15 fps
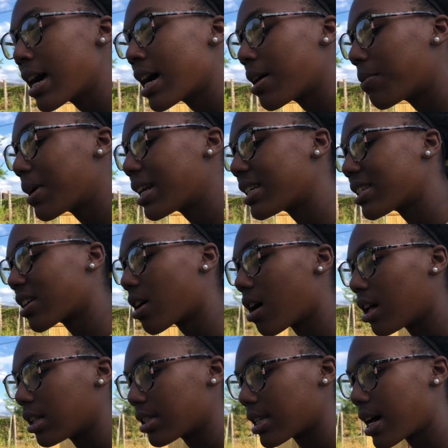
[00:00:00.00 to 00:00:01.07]
What is it
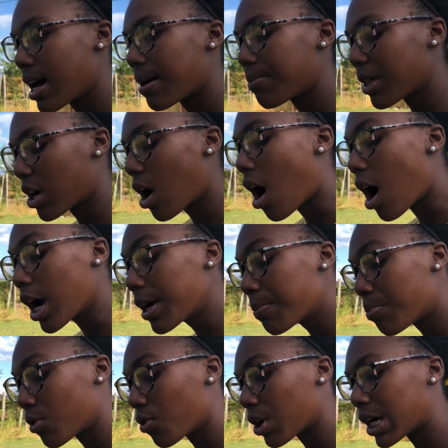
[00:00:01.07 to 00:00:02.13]
called? The
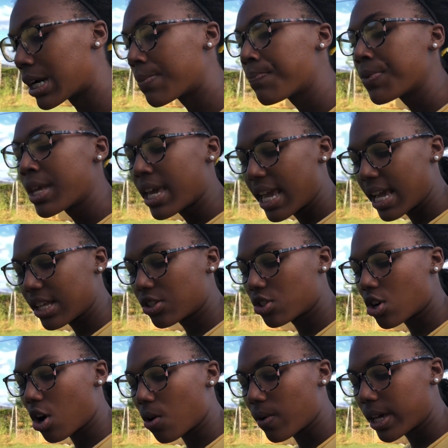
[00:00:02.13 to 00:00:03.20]
cardboard is
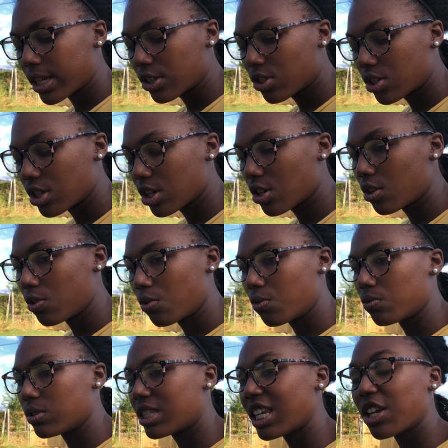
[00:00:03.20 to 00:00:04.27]
going to
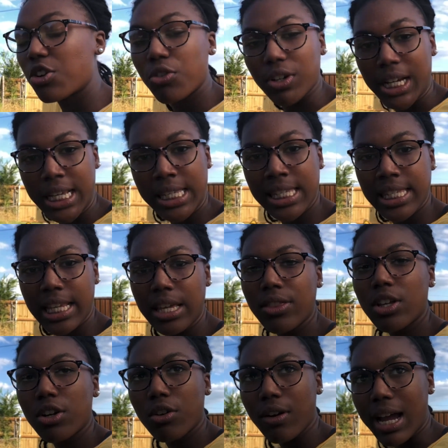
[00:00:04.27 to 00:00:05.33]
decrease
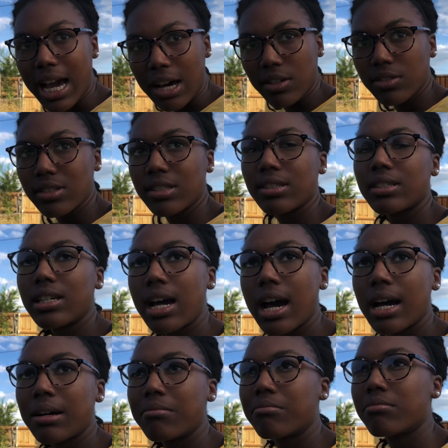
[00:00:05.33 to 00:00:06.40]
in the ground
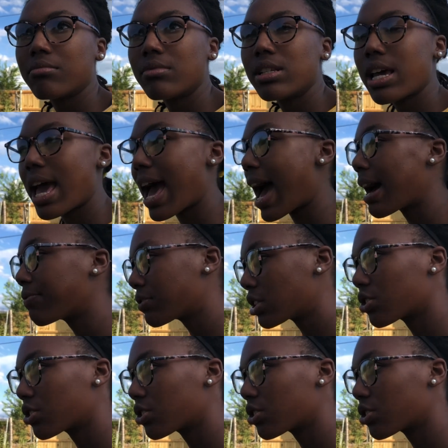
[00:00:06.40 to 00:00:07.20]
after